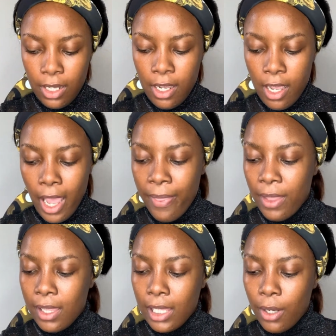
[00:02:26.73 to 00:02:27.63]
And
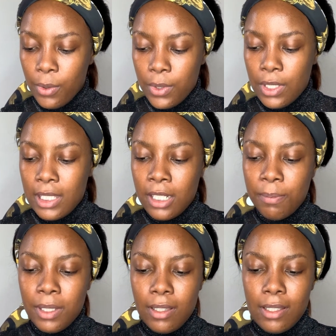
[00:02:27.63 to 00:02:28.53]
then they also sent
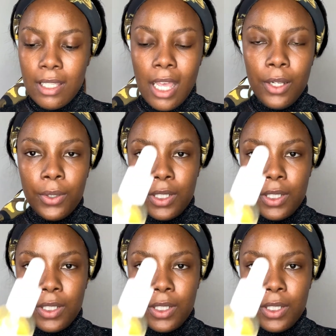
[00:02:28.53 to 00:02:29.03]
me this Hello Good